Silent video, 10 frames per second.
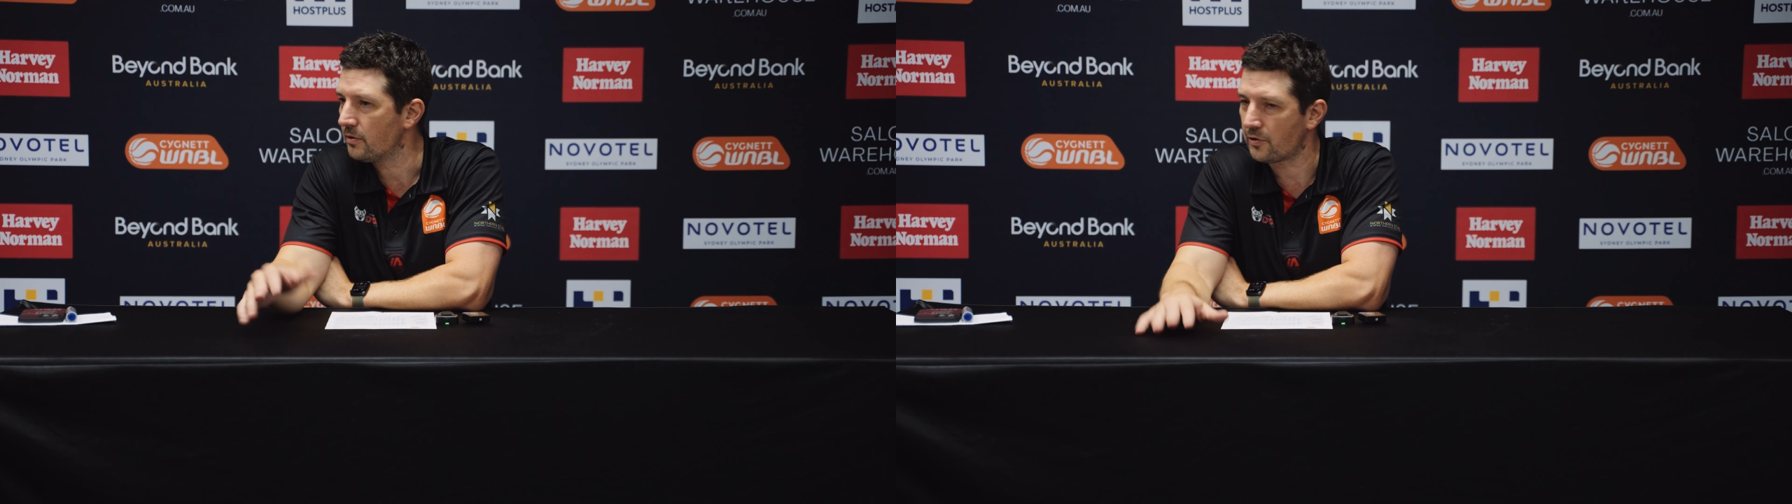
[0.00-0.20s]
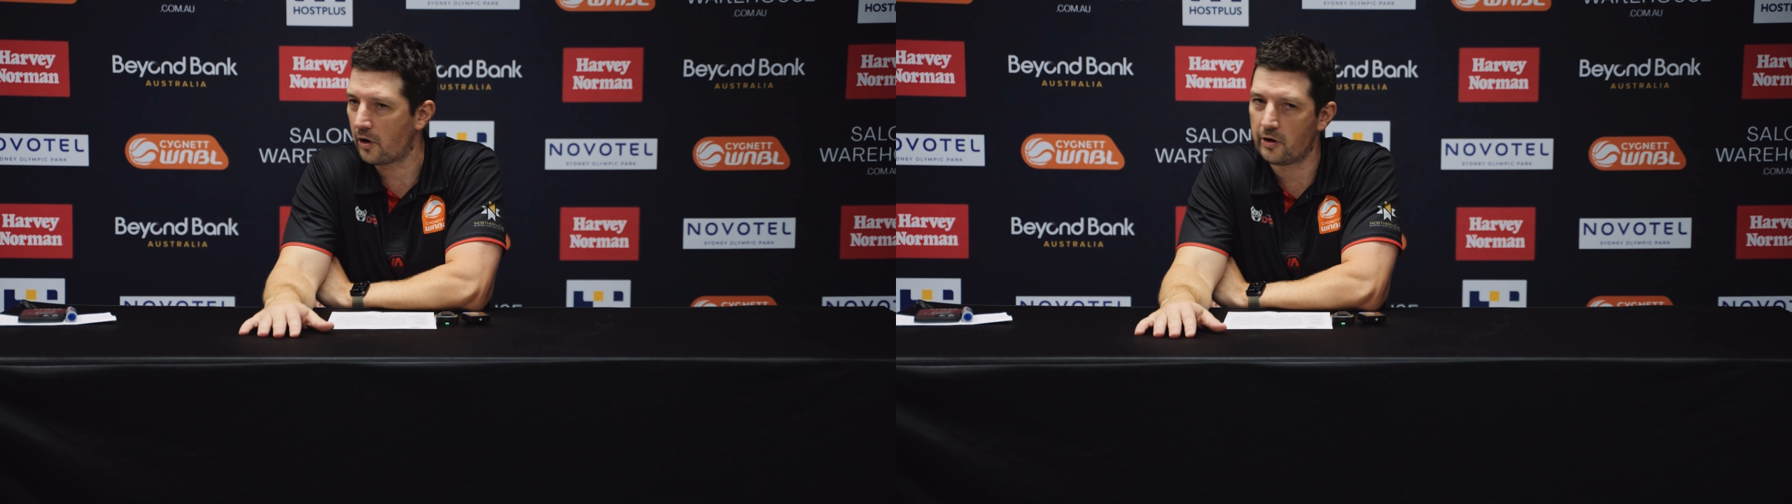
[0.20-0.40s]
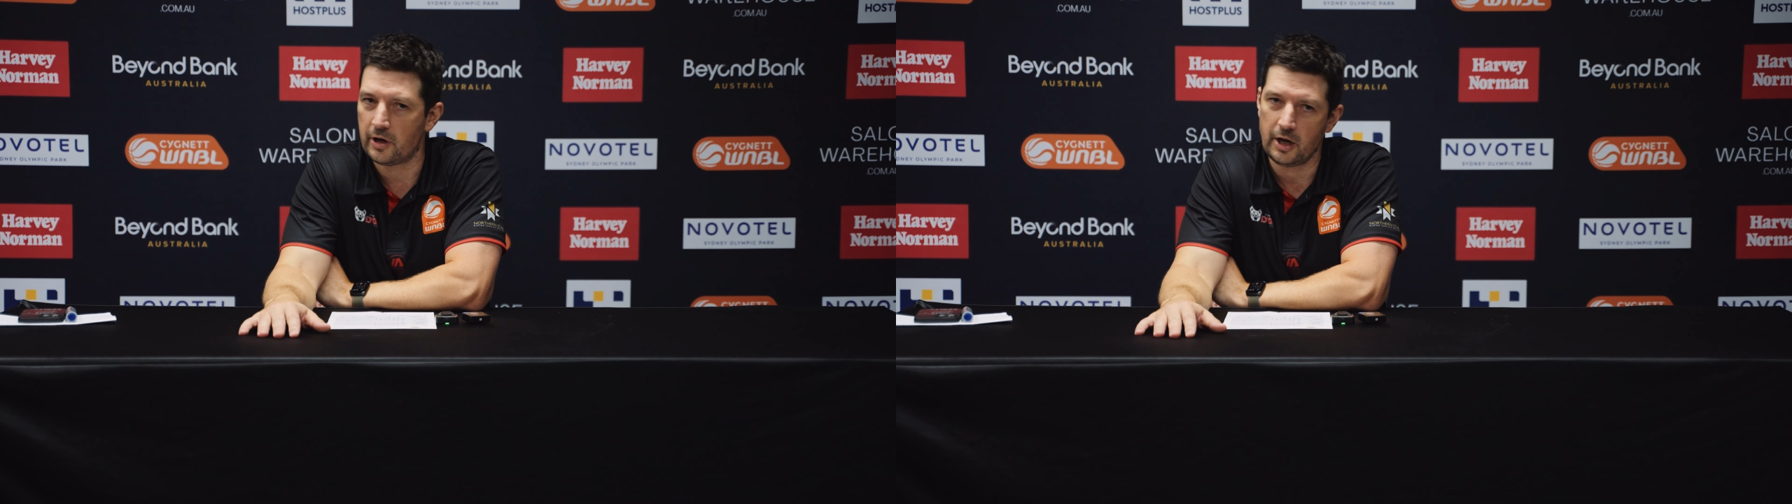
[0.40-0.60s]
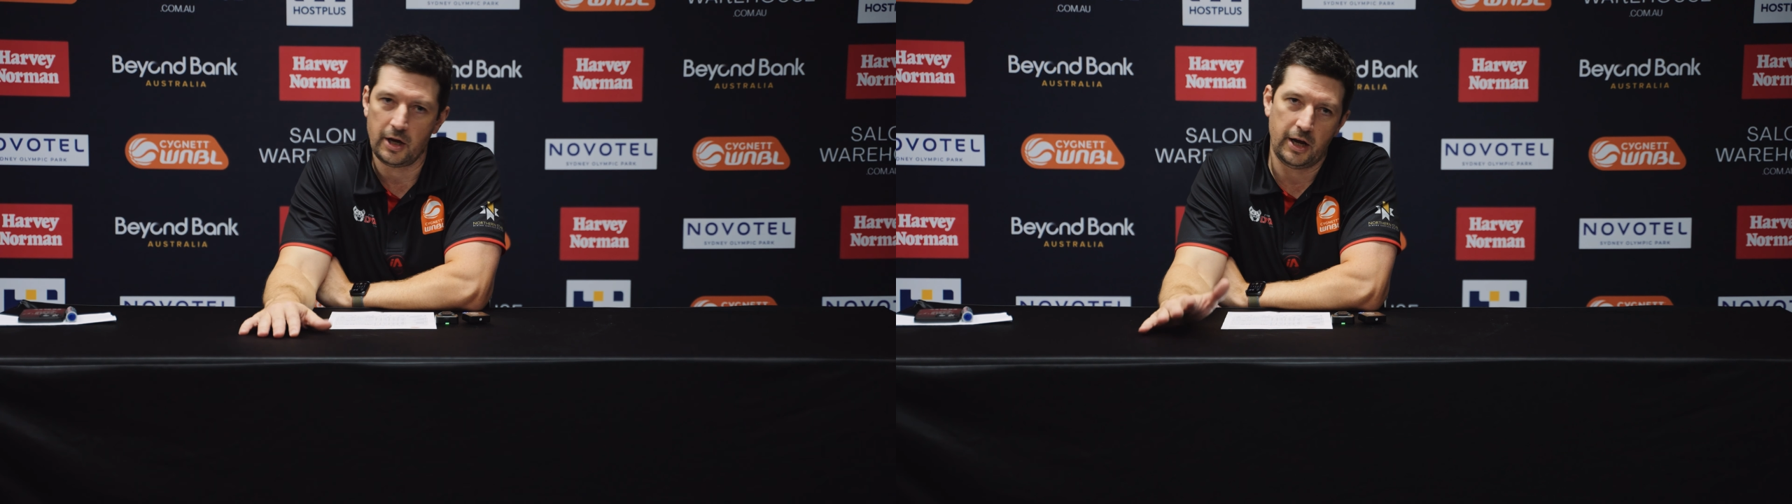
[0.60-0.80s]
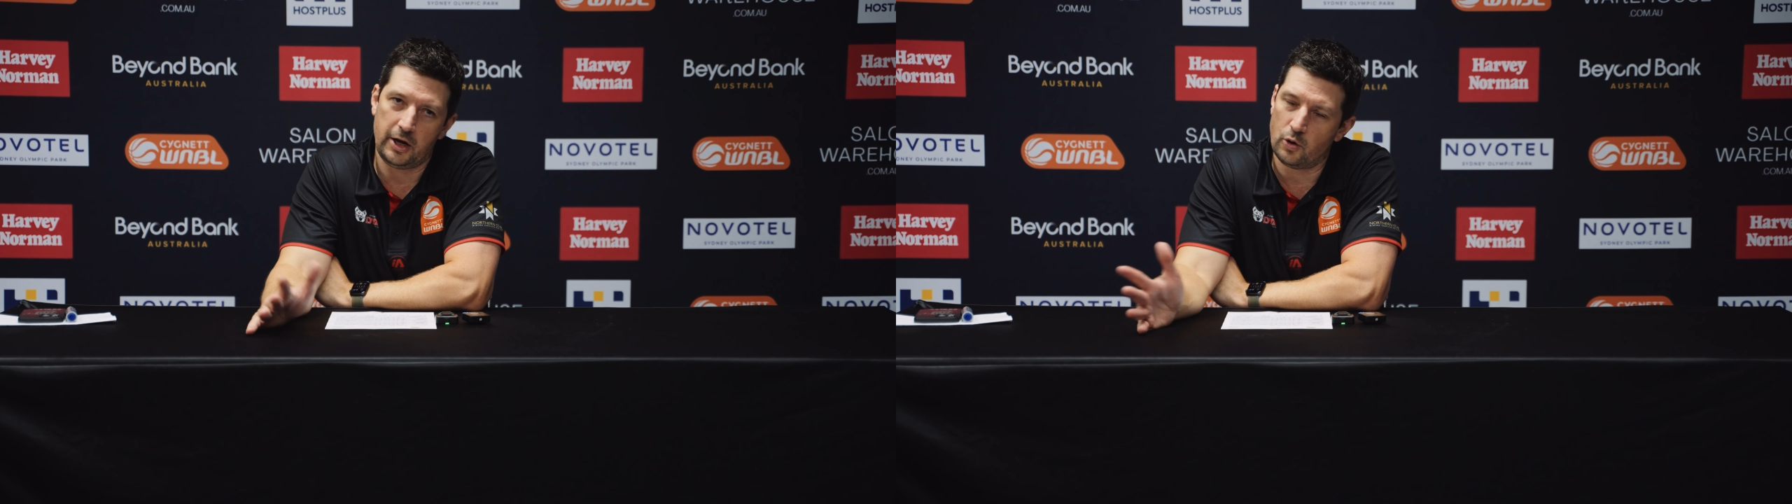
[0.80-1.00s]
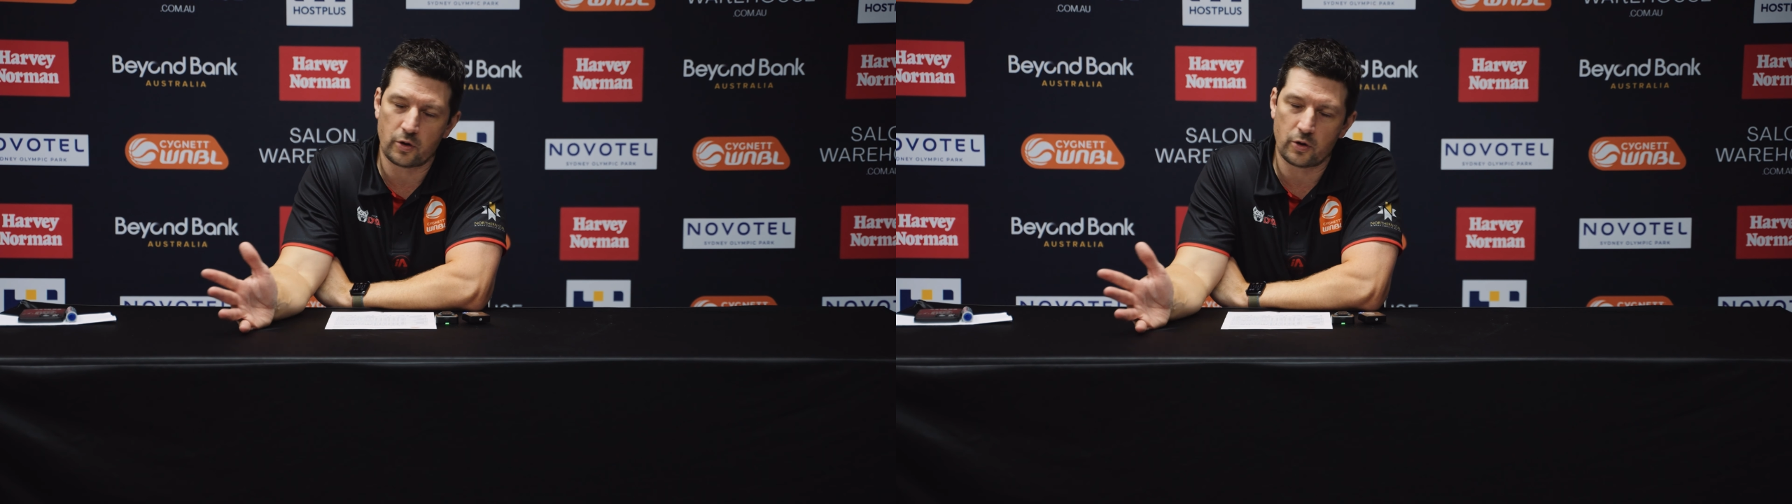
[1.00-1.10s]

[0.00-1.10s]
So it all